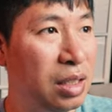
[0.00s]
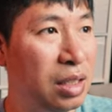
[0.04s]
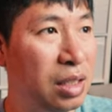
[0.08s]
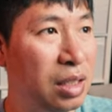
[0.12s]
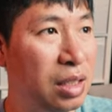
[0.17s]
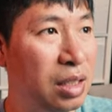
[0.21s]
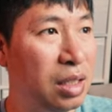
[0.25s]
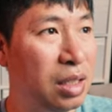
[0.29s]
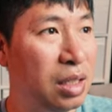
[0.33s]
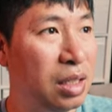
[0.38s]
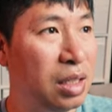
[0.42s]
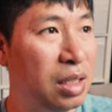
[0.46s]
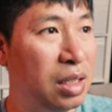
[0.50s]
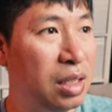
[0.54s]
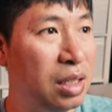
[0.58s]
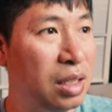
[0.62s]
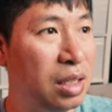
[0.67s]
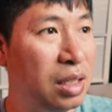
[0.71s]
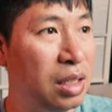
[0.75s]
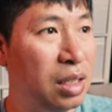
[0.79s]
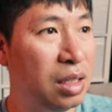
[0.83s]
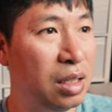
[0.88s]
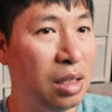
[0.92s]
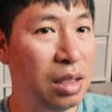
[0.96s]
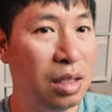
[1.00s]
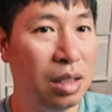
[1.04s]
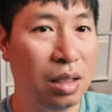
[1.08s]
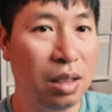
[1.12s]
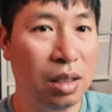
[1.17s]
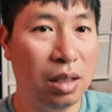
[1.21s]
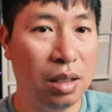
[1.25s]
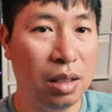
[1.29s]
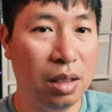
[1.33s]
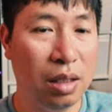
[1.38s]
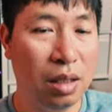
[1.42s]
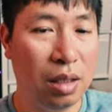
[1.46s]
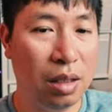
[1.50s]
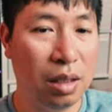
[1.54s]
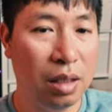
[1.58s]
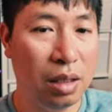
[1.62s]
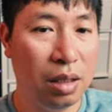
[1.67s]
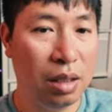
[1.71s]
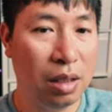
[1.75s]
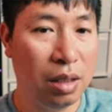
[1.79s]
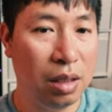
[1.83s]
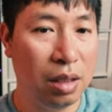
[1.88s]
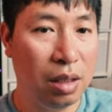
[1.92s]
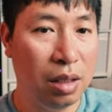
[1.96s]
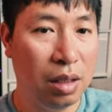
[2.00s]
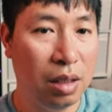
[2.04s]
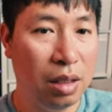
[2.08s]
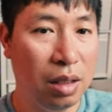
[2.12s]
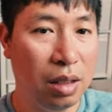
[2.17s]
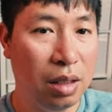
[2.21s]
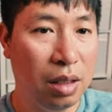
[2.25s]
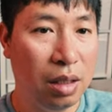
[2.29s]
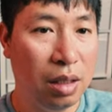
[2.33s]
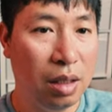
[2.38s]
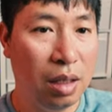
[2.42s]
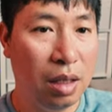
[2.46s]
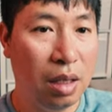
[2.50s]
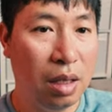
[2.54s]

[no speech]